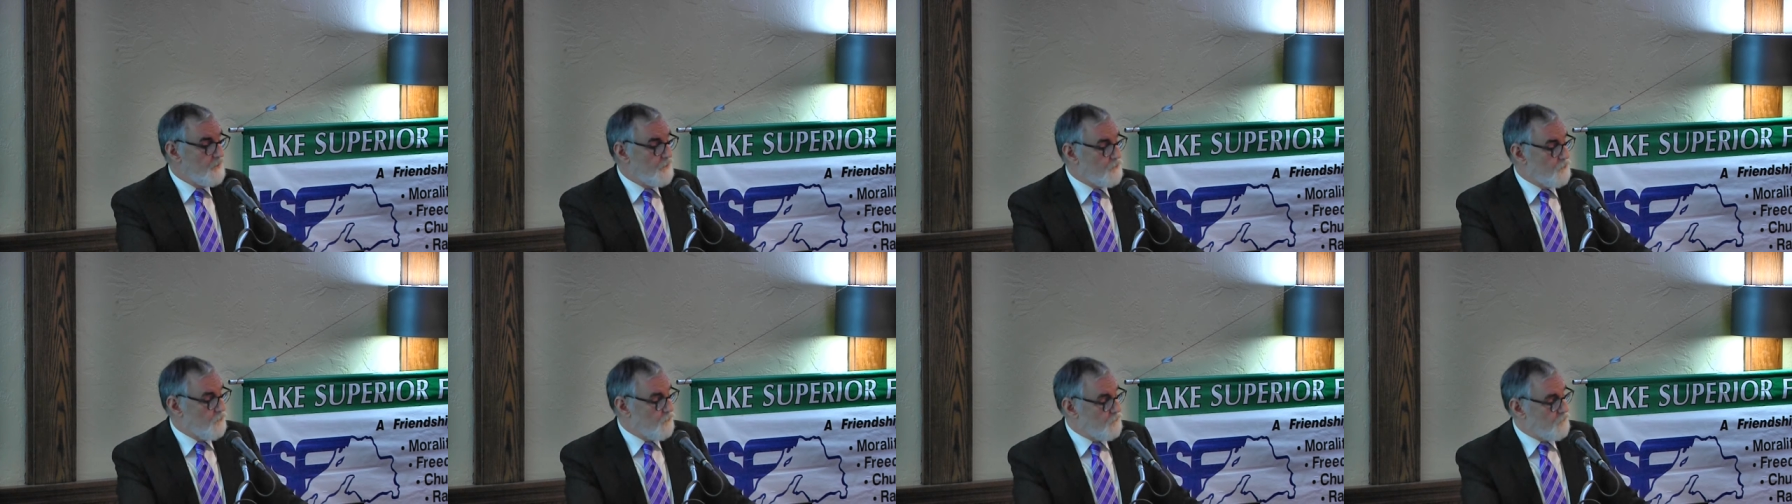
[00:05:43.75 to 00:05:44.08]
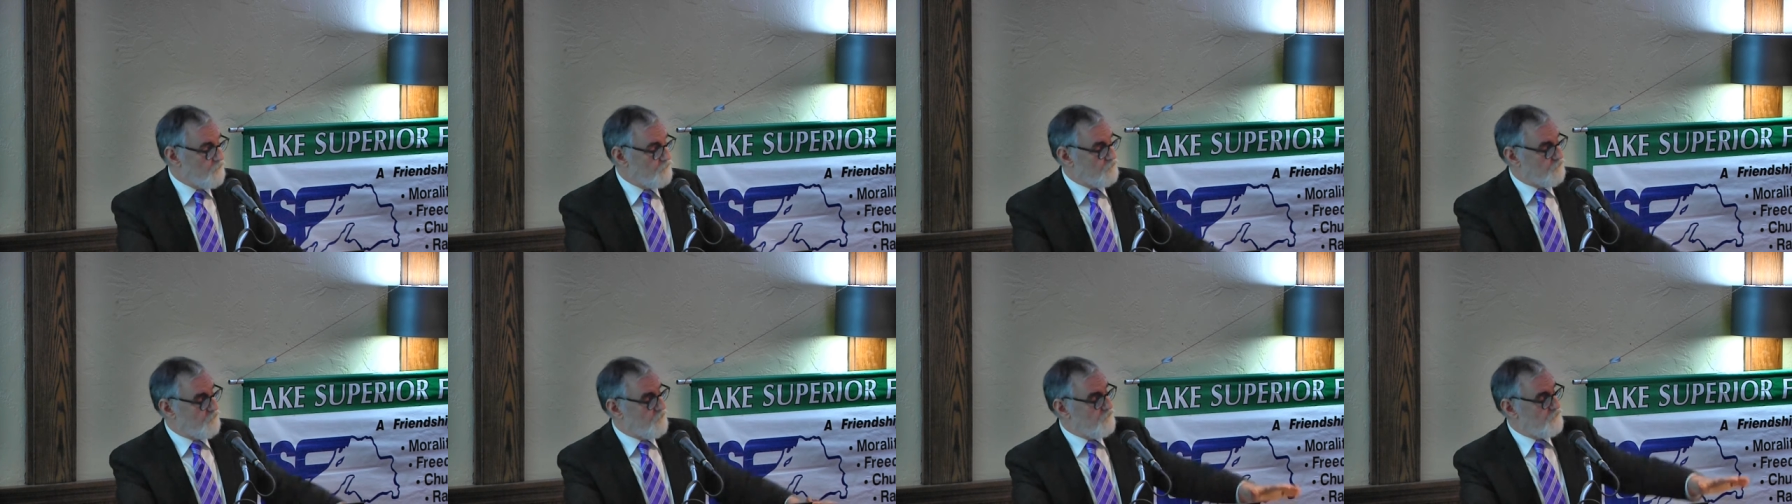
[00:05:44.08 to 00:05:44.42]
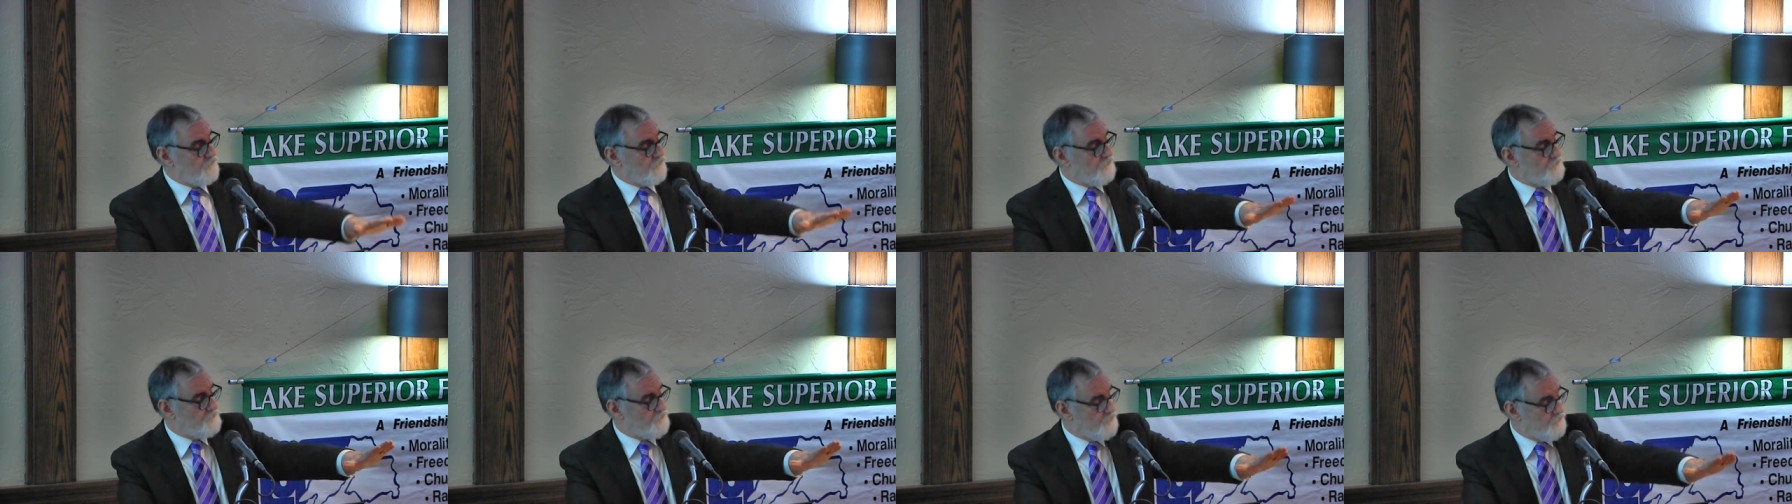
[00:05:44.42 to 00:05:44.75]
Go to
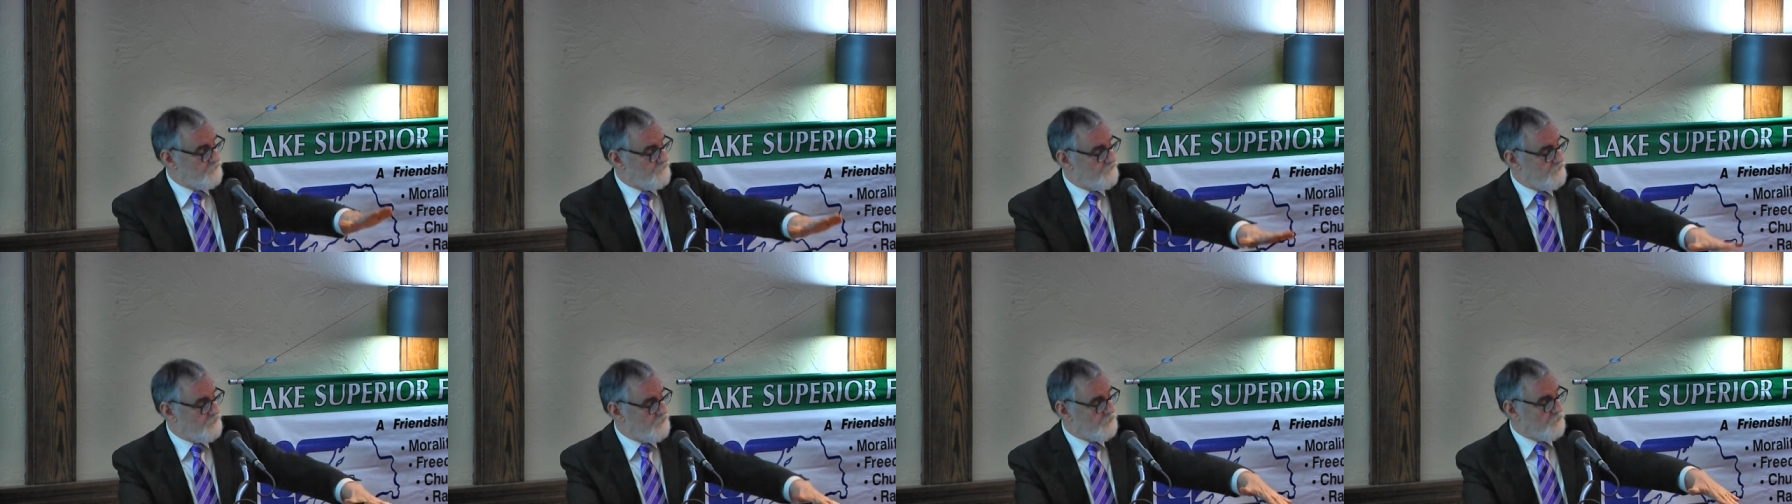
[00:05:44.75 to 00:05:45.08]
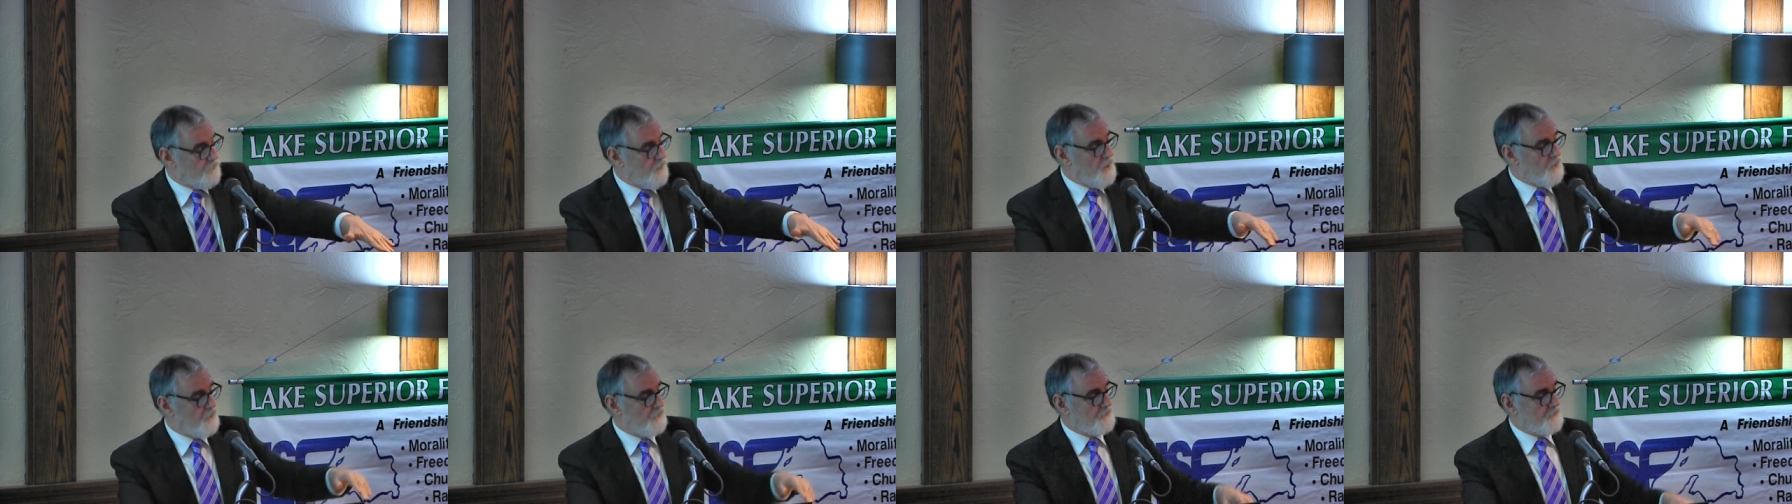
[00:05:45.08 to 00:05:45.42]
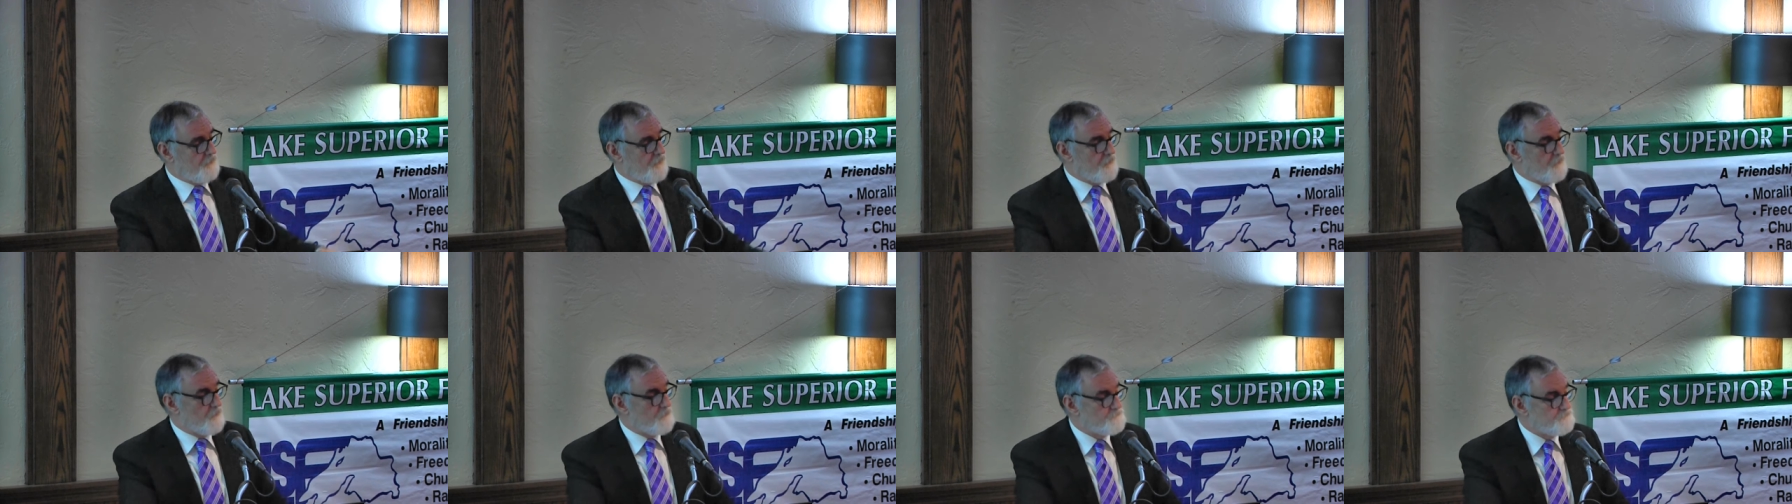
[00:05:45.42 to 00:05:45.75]
Jerusalem, you'll see a rock
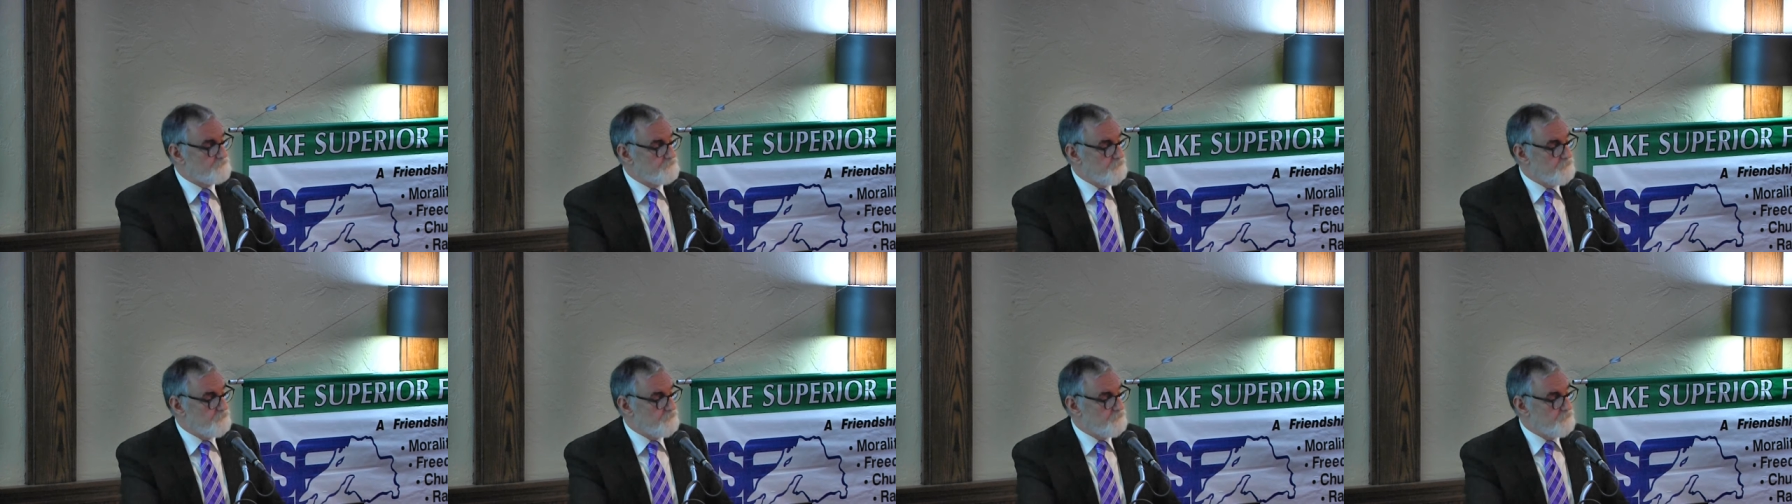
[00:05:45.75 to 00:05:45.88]
there.